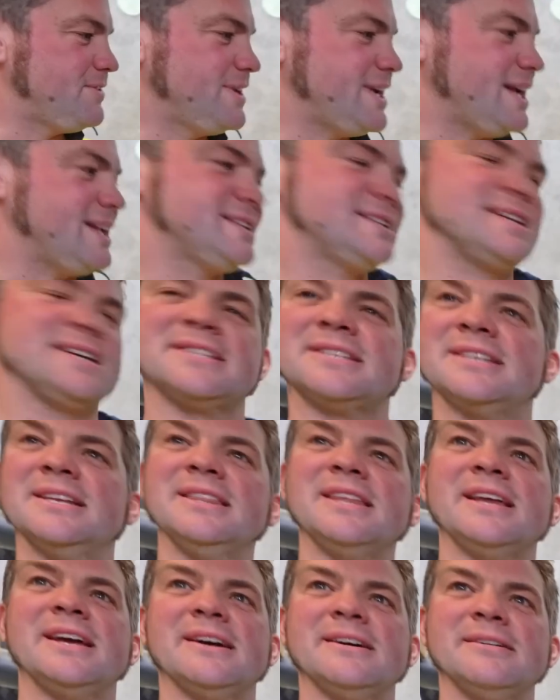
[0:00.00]
you get dust
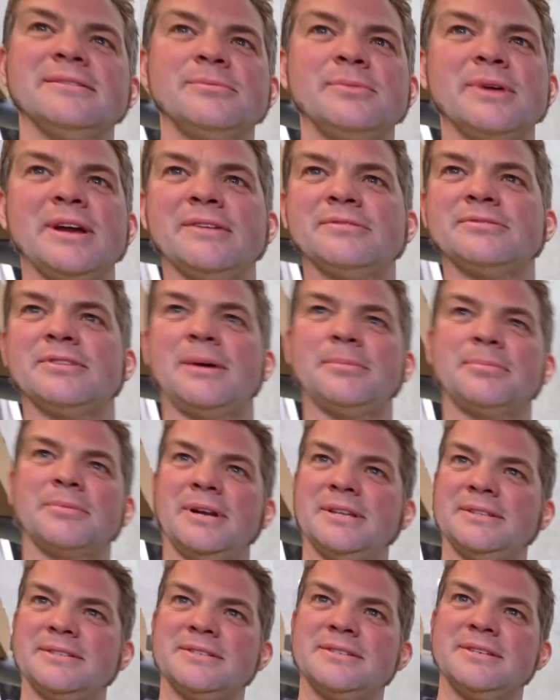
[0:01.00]
in there, we have to
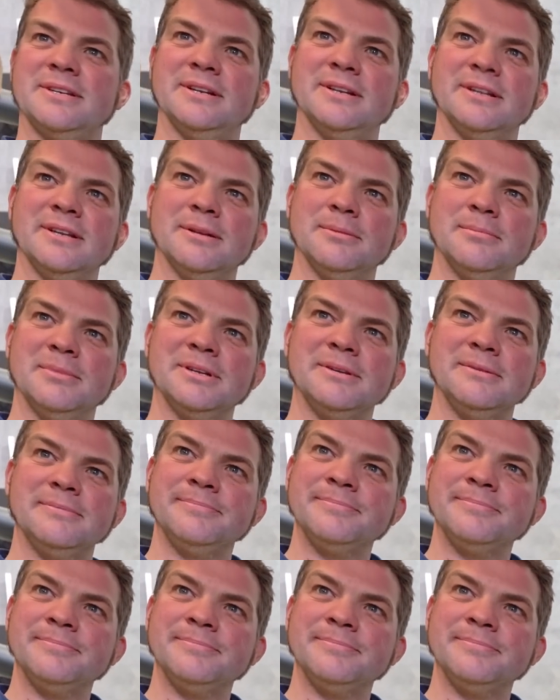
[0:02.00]
upgrade the seal a little bit.